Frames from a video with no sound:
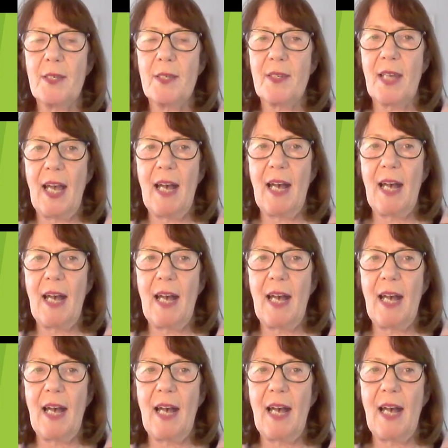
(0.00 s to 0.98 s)
is to have
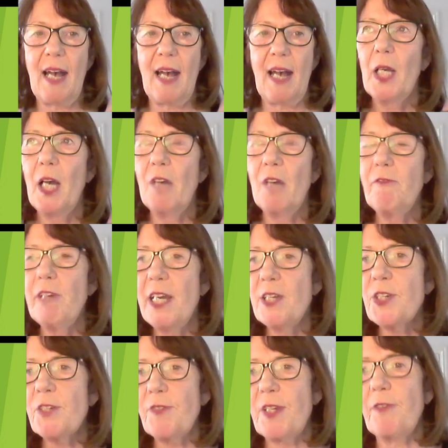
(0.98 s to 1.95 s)
a
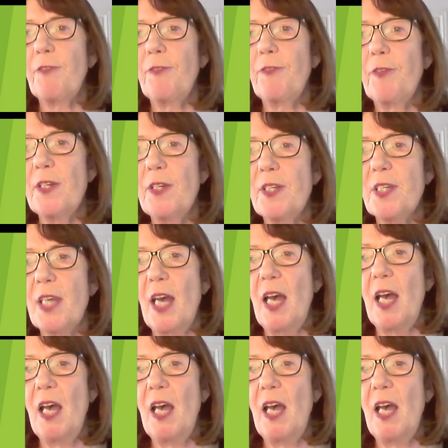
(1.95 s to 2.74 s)
range of different